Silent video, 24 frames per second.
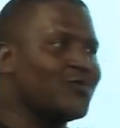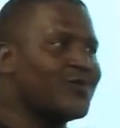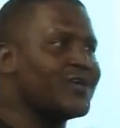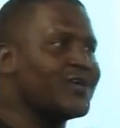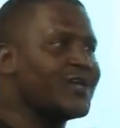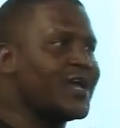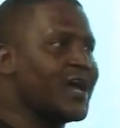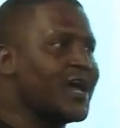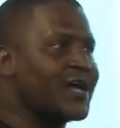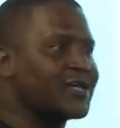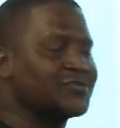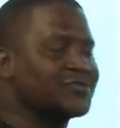
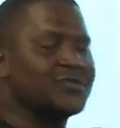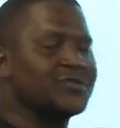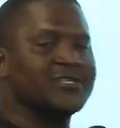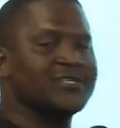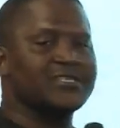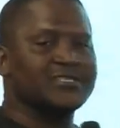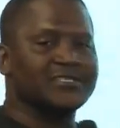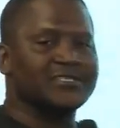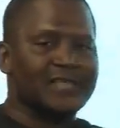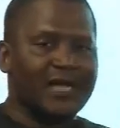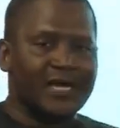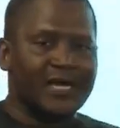we
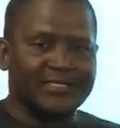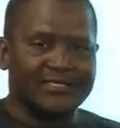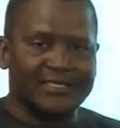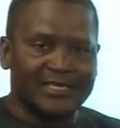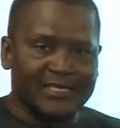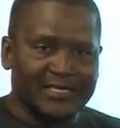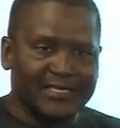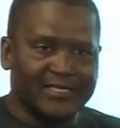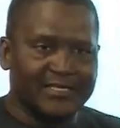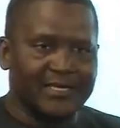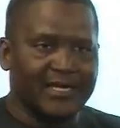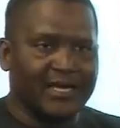actually
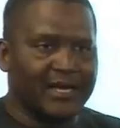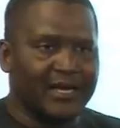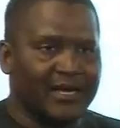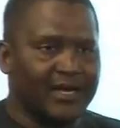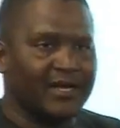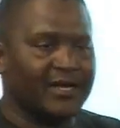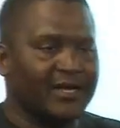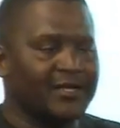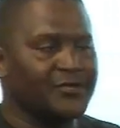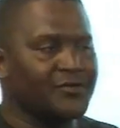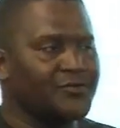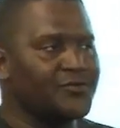started,
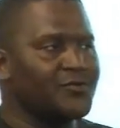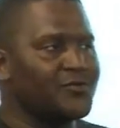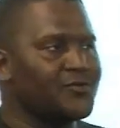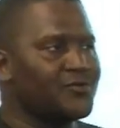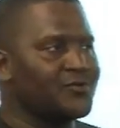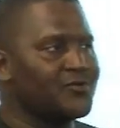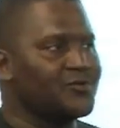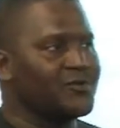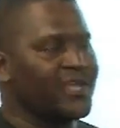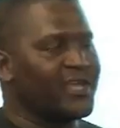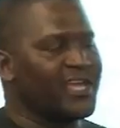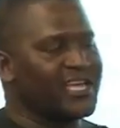
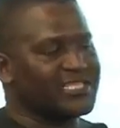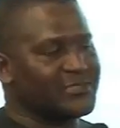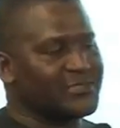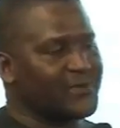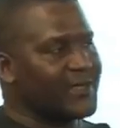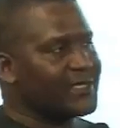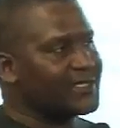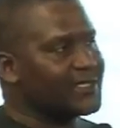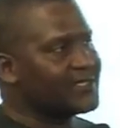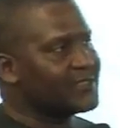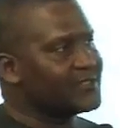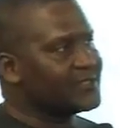
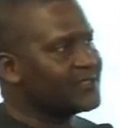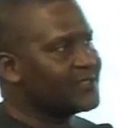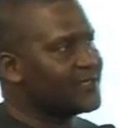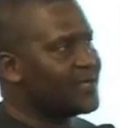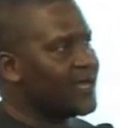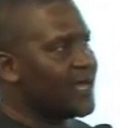expanding.